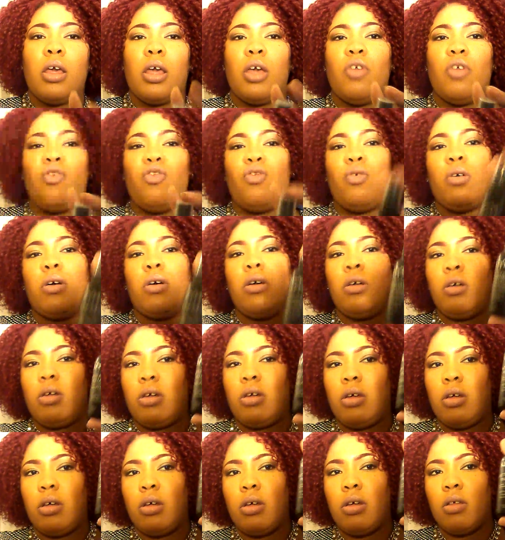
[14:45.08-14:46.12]
Get you a
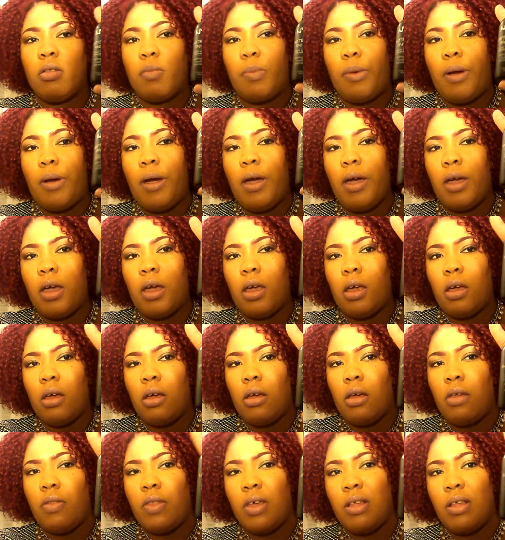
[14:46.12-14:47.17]
spray.
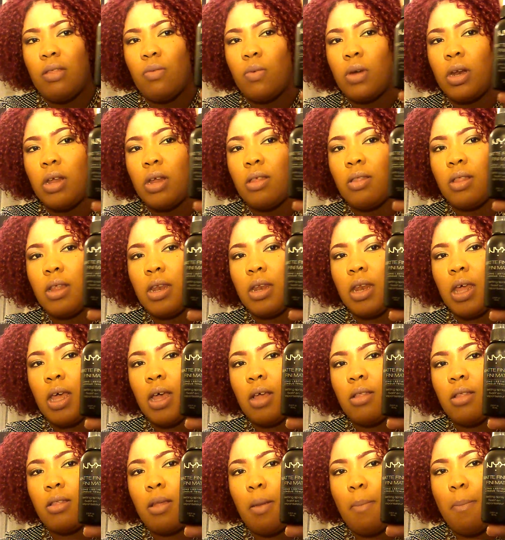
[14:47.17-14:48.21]
This one is the
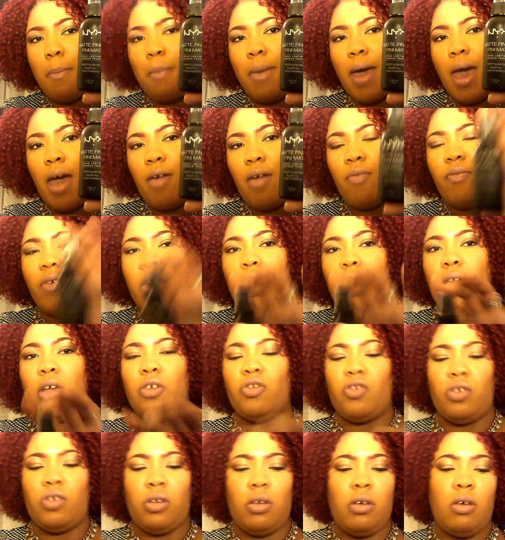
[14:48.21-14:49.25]
NYX Matte
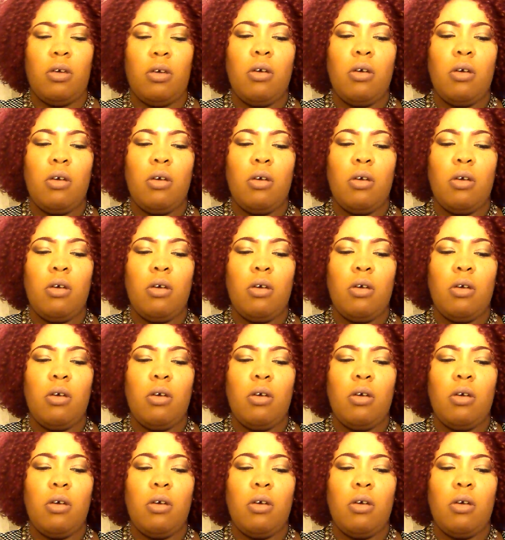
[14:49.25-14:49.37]
Finish.